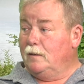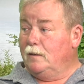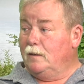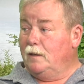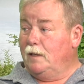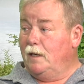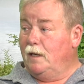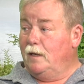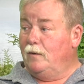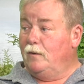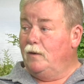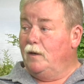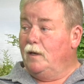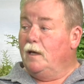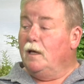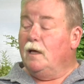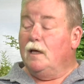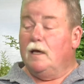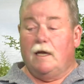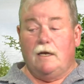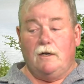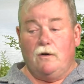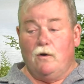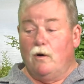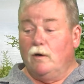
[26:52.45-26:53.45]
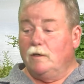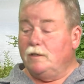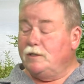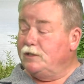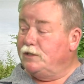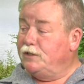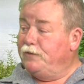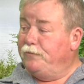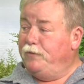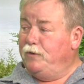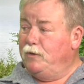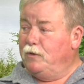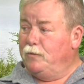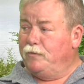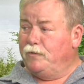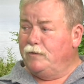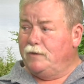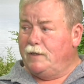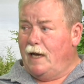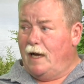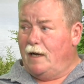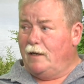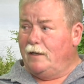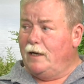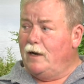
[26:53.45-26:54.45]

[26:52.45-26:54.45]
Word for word: You know, and Norwich is a beautiful town.